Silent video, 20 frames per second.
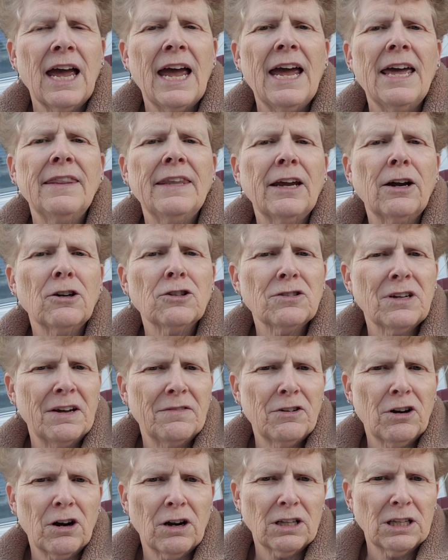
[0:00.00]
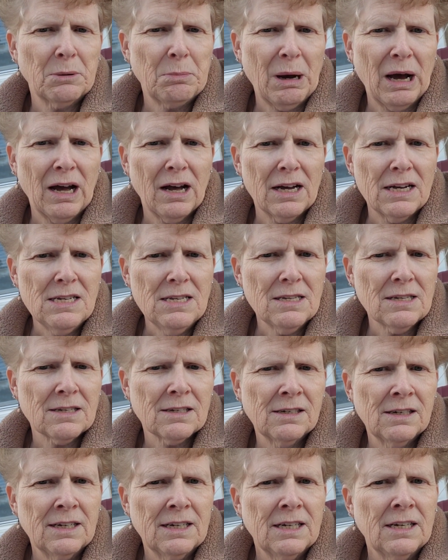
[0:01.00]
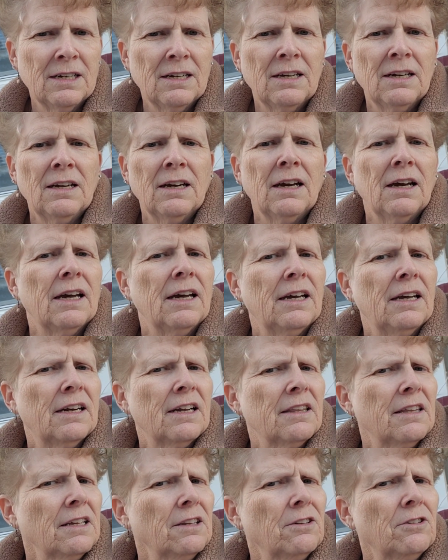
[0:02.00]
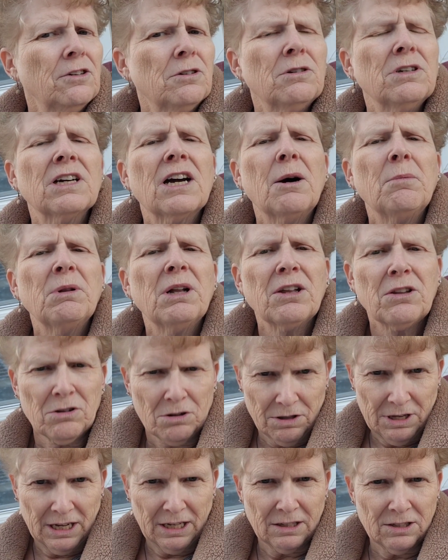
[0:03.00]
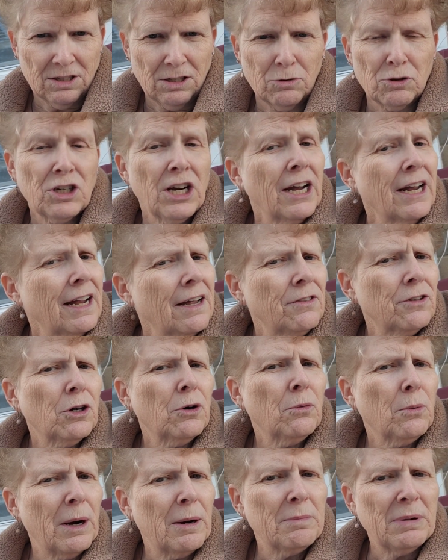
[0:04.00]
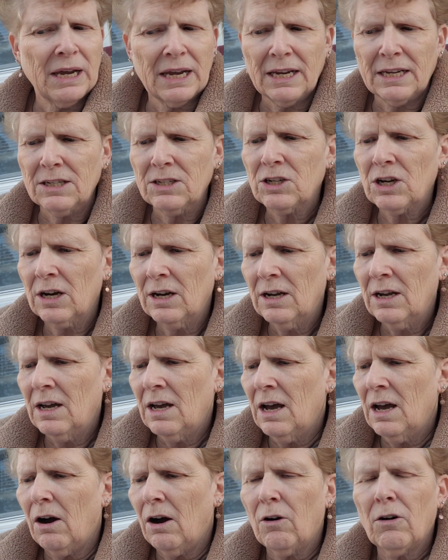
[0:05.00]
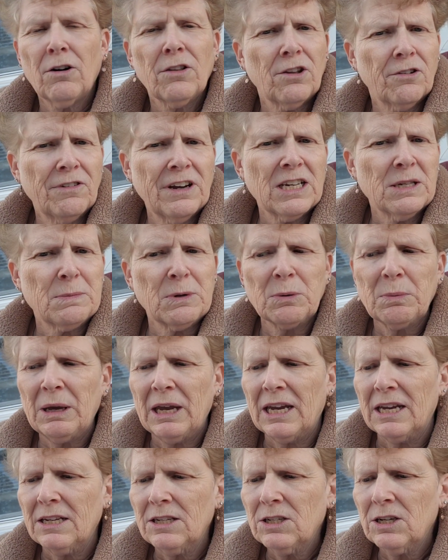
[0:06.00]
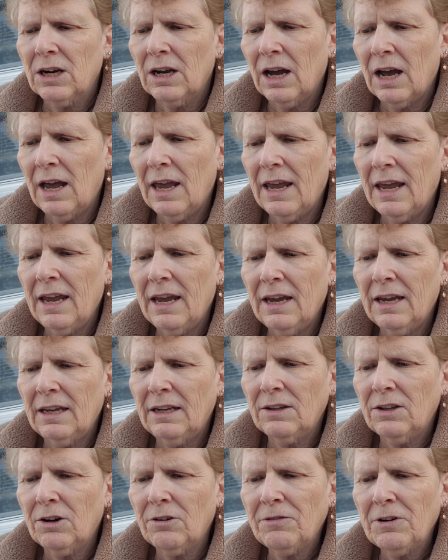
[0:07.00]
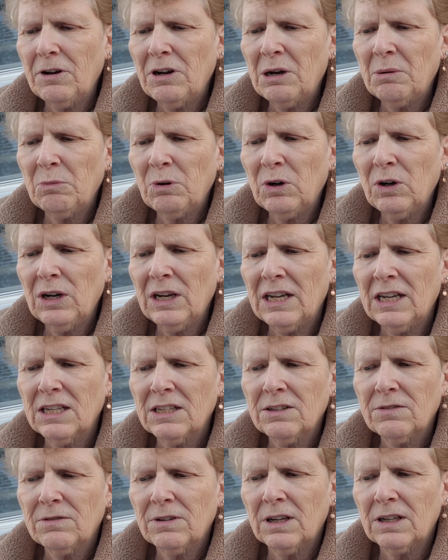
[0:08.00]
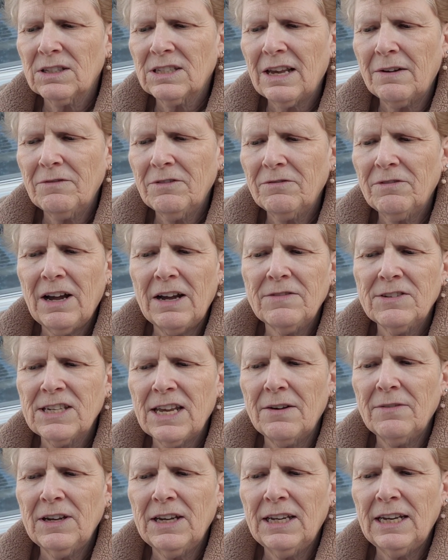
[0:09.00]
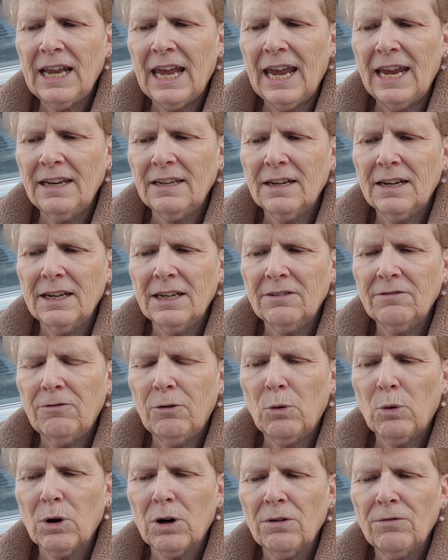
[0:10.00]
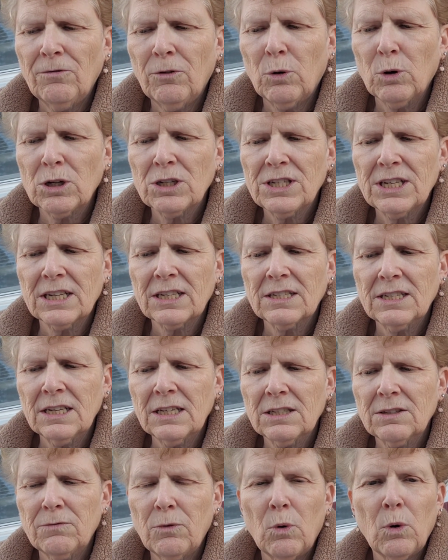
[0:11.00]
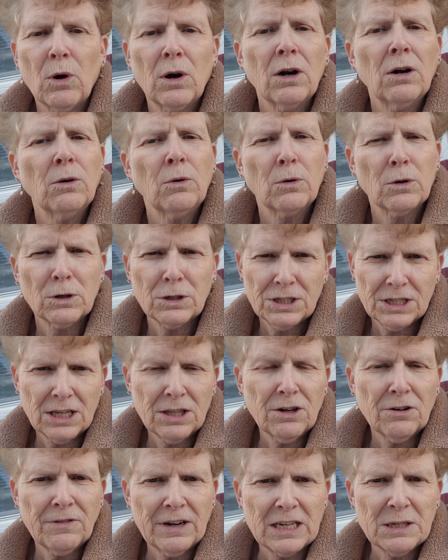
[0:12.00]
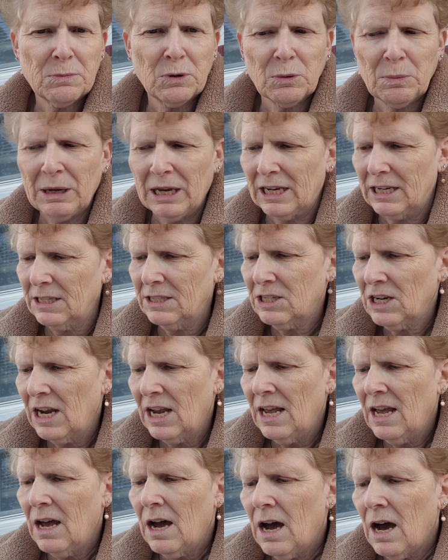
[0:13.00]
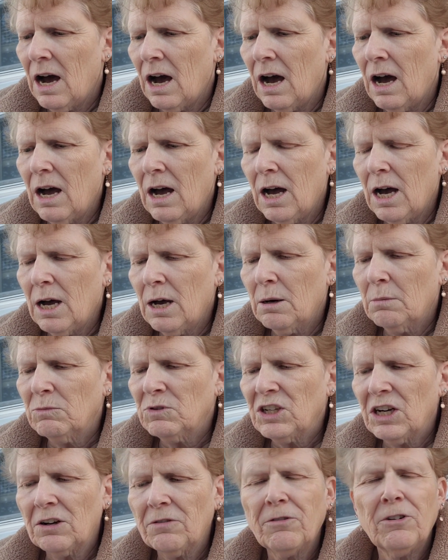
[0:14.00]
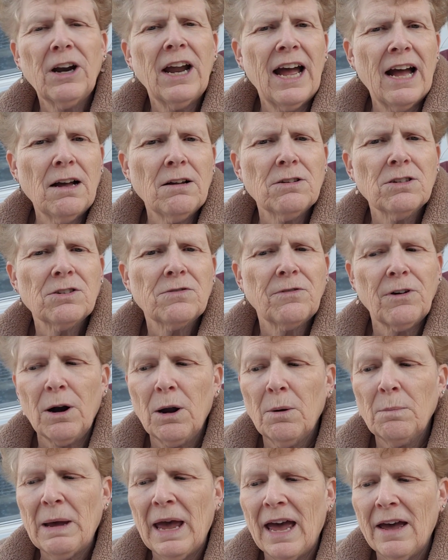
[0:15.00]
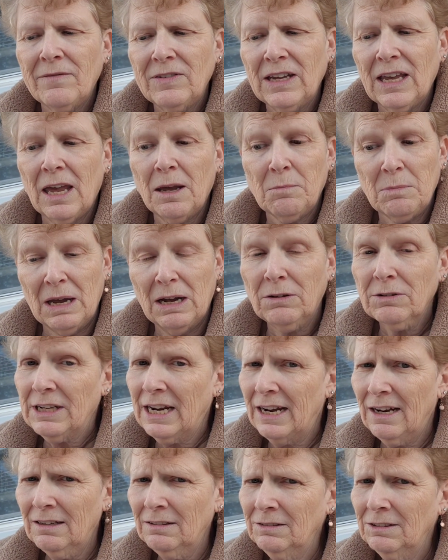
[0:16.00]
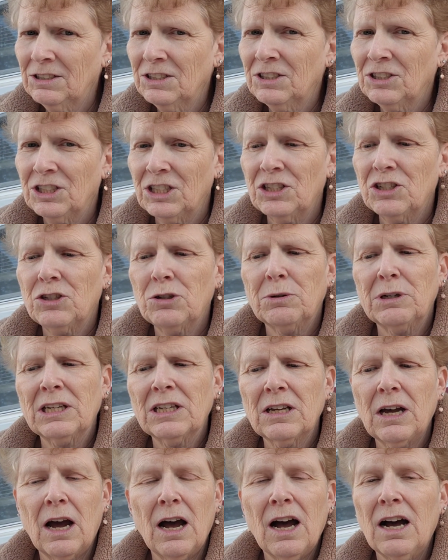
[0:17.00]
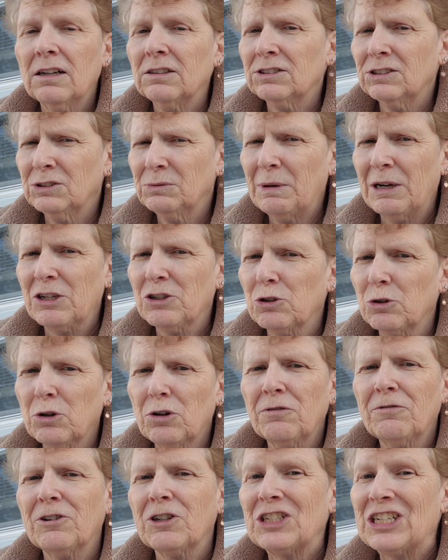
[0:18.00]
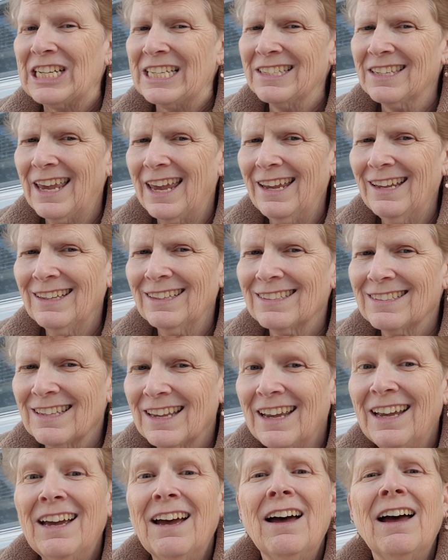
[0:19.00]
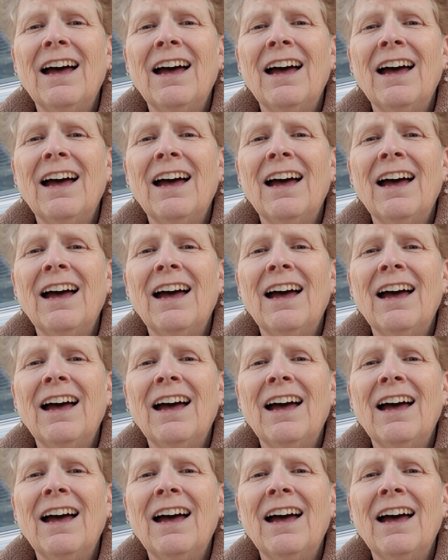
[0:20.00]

And they also have their ugly pies. And I think they're doing a couple other things. So check out their webpage. Or their Facebook page, and their phone number is 757-894-4664, or see their Facebook page. Jennifer House from Having a Meltdown, she's doing a special order for cheesecakes.